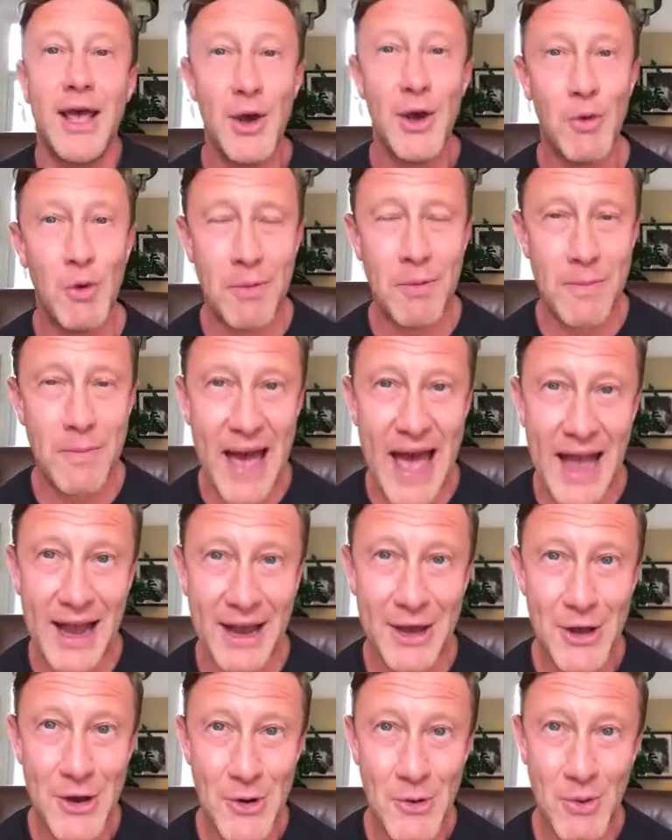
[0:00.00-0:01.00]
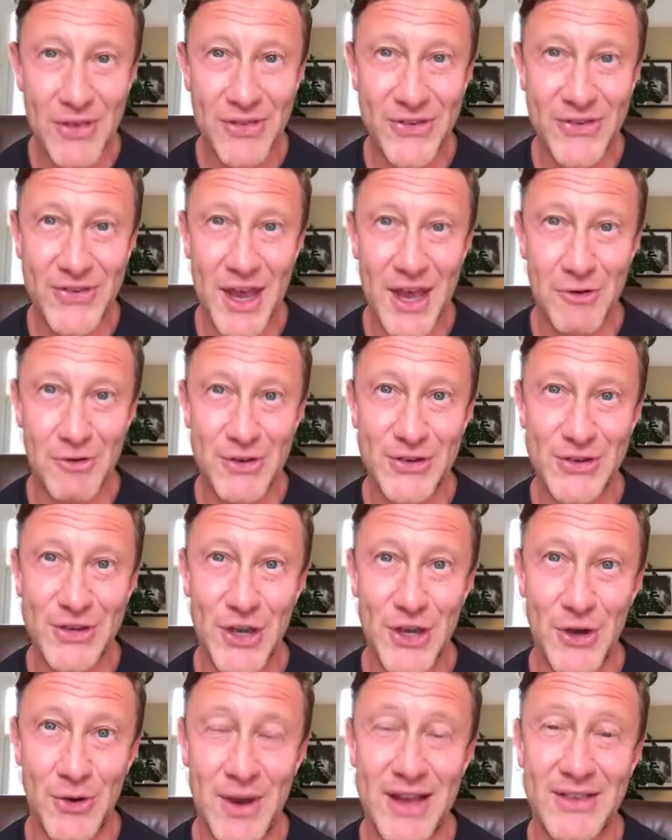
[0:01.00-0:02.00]
we'll be back with series
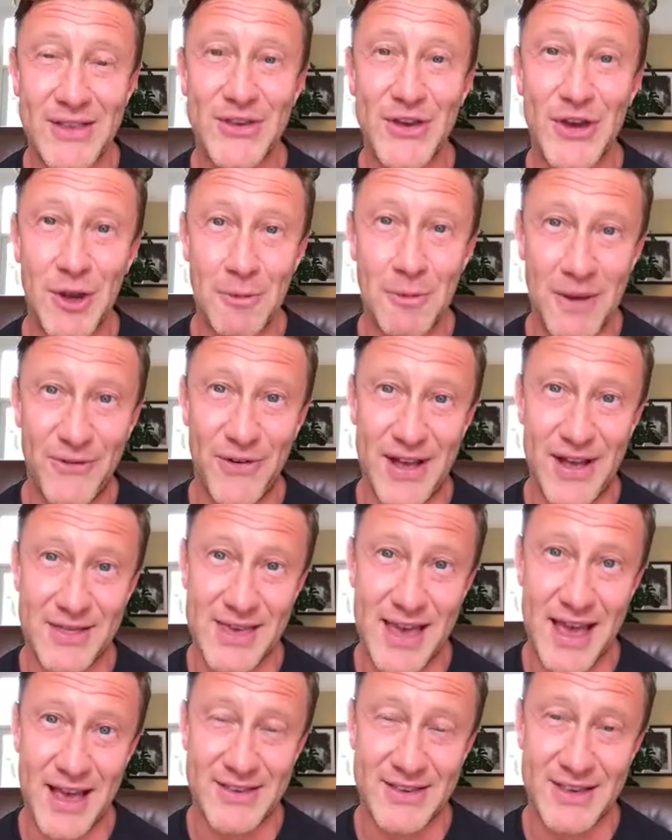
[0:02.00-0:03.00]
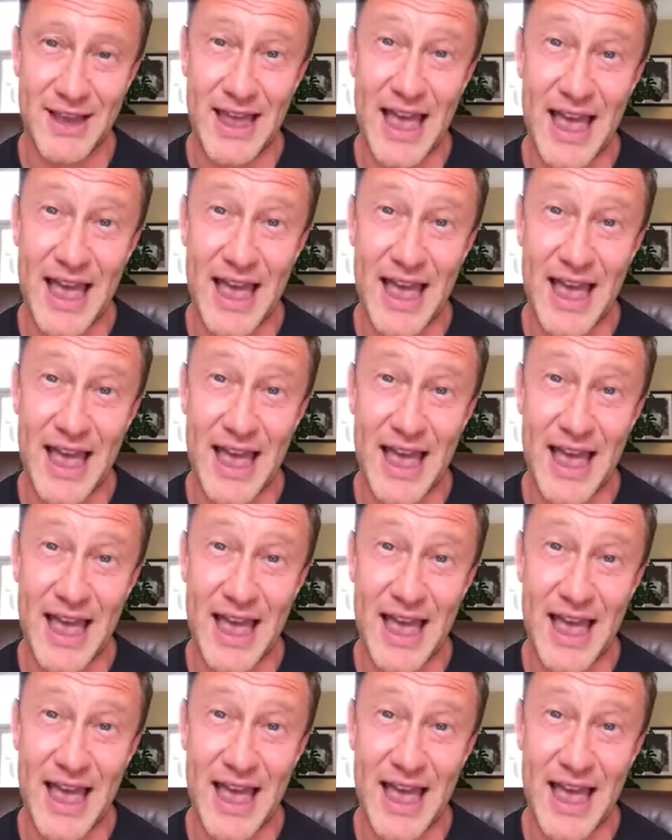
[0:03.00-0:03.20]
2. It's going to be fantastic.